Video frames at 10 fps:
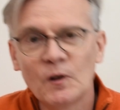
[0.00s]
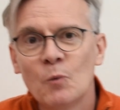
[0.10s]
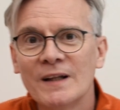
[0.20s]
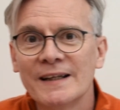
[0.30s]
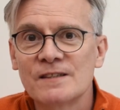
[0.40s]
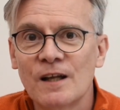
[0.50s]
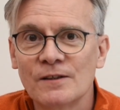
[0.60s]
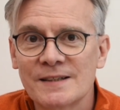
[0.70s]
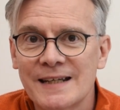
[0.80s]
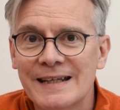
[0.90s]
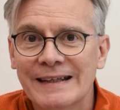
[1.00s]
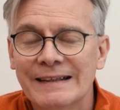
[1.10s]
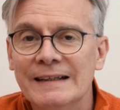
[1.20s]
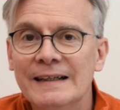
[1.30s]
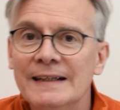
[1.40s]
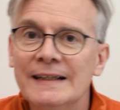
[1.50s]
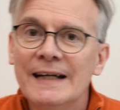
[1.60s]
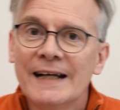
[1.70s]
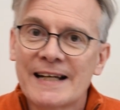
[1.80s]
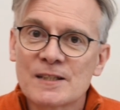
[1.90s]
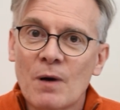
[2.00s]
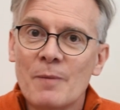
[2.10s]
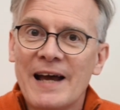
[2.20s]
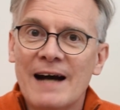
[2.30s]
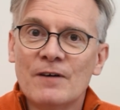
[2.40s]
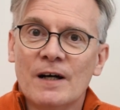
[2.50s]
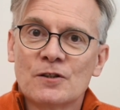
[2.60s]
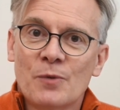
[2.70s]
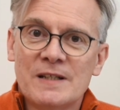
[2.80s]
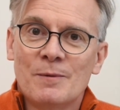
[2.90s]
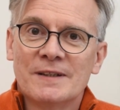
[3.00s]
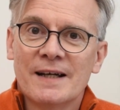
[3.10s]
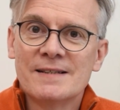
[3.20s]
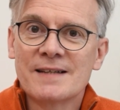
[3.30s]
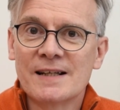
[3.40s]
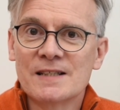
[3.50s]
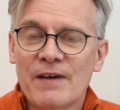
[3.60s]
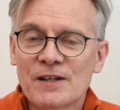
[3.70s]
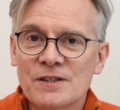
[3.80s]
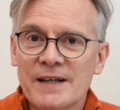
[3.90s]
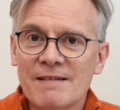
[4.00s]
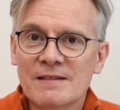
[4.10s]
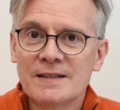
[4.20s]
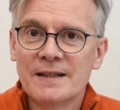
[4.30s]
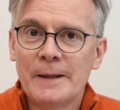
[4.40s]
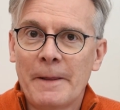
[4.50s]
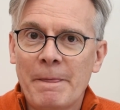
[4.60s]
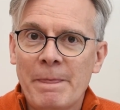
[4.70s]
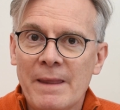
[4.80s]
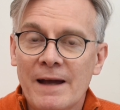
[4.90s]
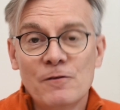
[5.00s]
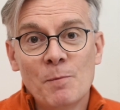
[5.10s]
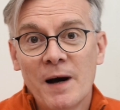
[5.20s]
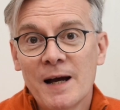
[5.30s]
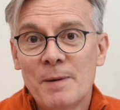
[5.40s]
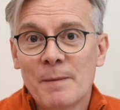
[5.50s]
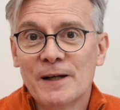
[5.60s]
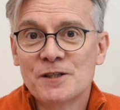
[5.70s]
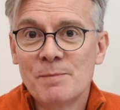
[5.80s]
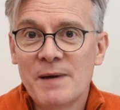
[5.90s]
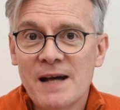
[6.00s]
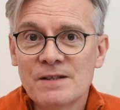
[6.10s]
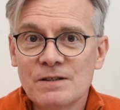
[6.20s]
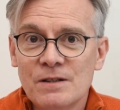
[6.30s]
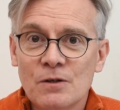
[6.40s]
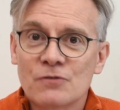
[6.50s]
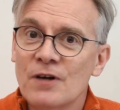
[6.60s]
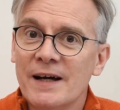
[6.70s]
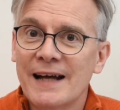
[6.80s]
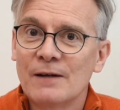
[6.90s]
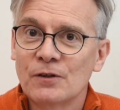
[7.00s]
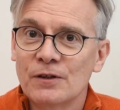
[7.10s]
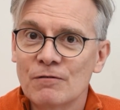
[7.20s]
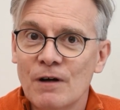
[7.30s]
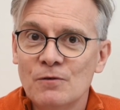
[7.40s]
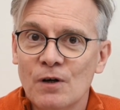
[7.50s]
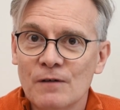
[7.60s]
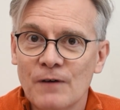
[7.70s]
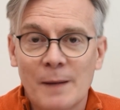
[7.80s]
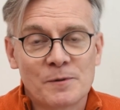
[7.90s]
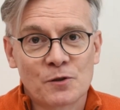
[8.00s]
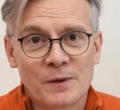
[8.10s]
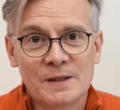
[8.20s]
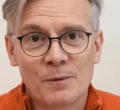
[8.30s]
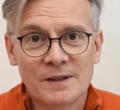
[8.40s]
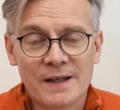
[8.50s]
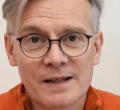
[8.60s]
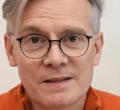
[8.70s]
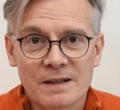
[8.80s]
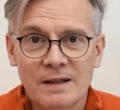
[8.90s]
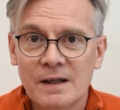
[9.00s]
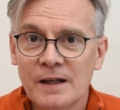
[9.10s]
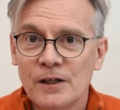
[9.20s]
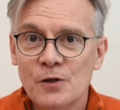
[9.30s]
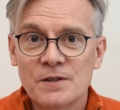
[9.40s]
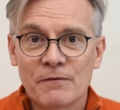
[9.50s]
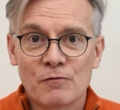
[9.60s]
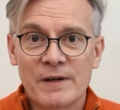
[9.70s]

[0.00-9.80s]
Well, it's a lot to take in, and that's why we have our 21-day satisfaction guarantee. If you buy a PitPat GPS, you can try it out on your own dog for up to 21 days. Use it for